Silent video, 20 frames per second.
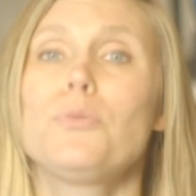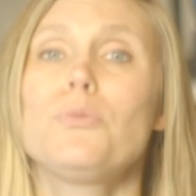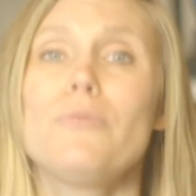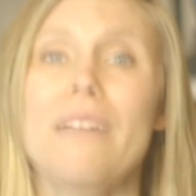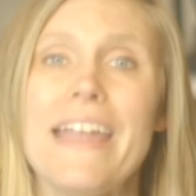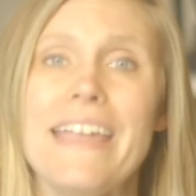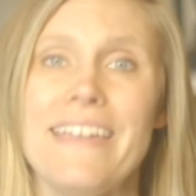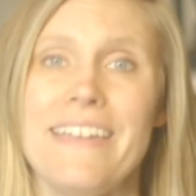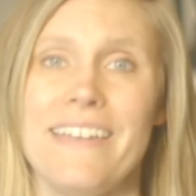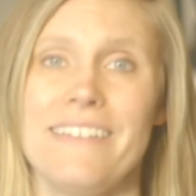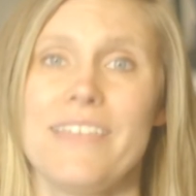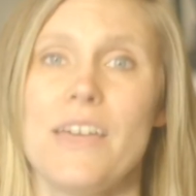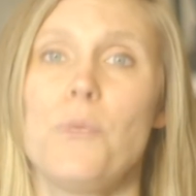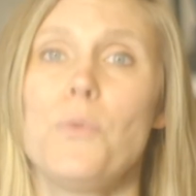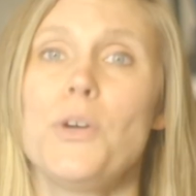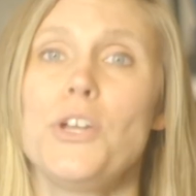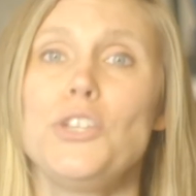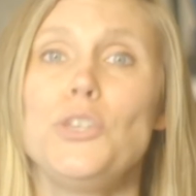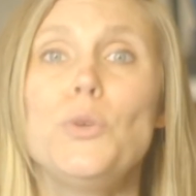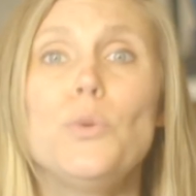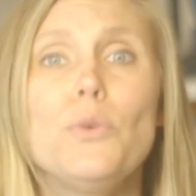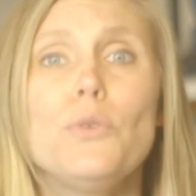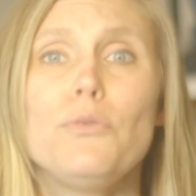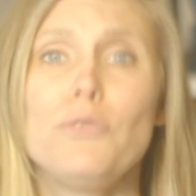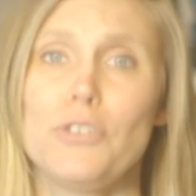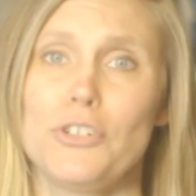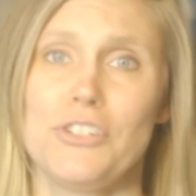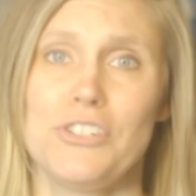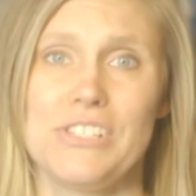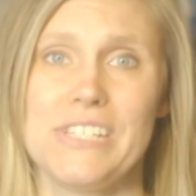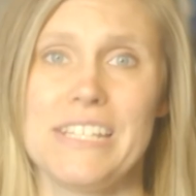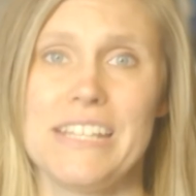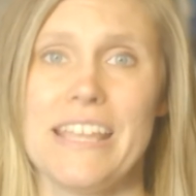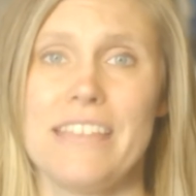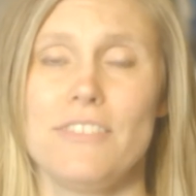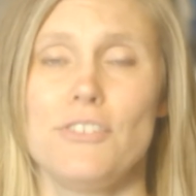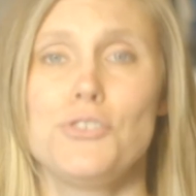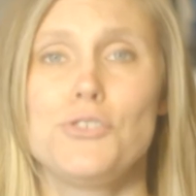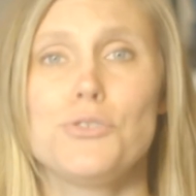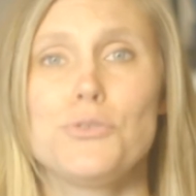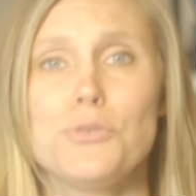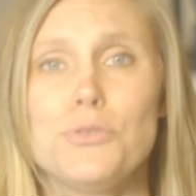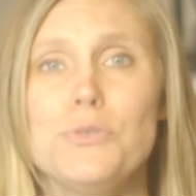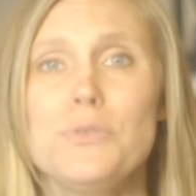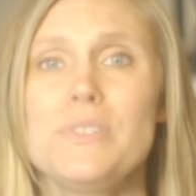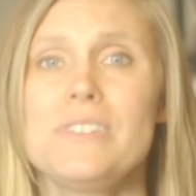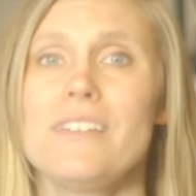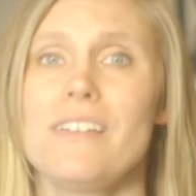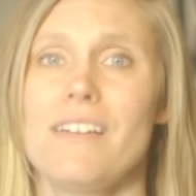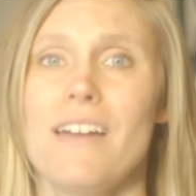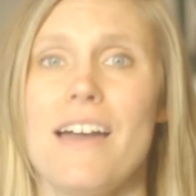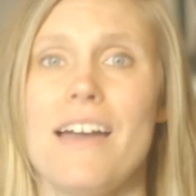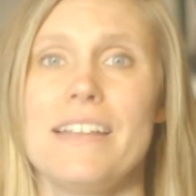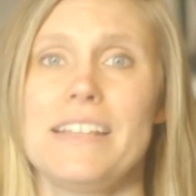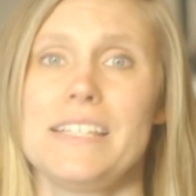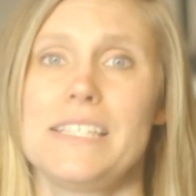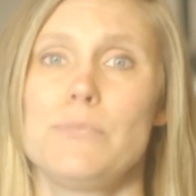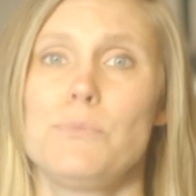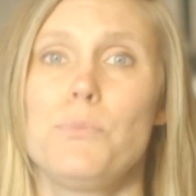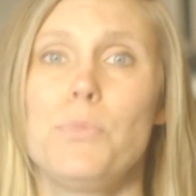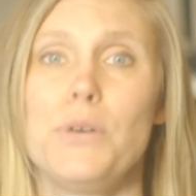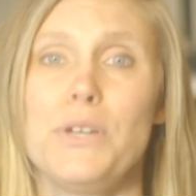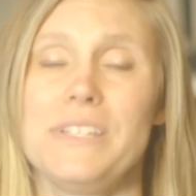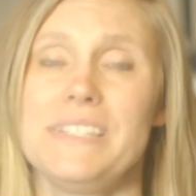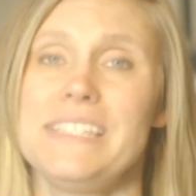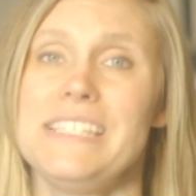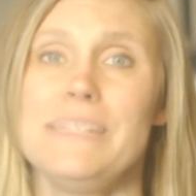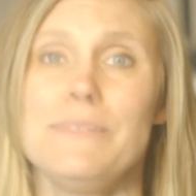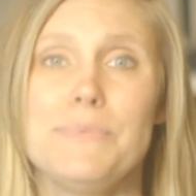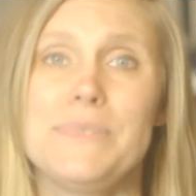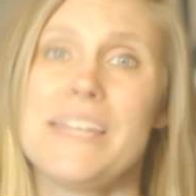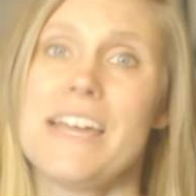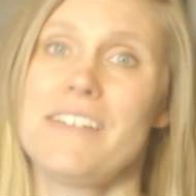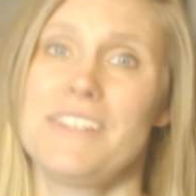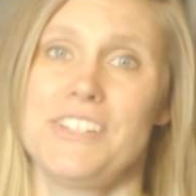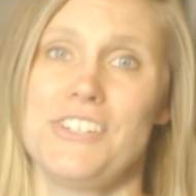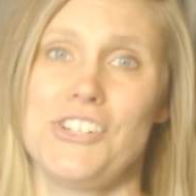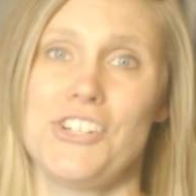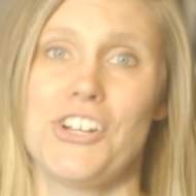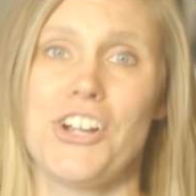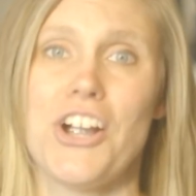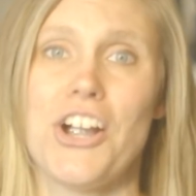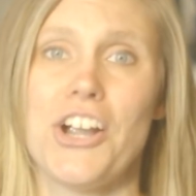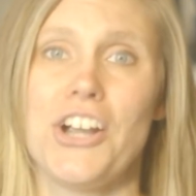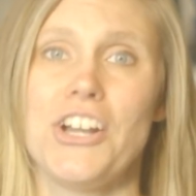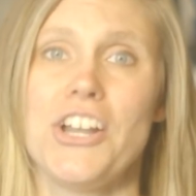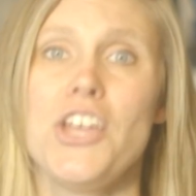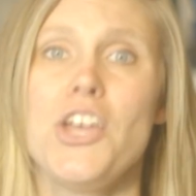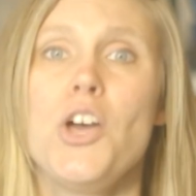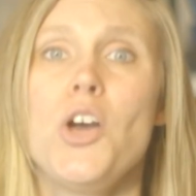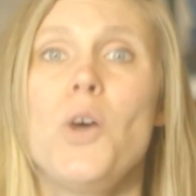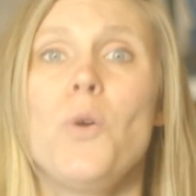praying that what you have learned today, the truths that God has put deep down into your heart,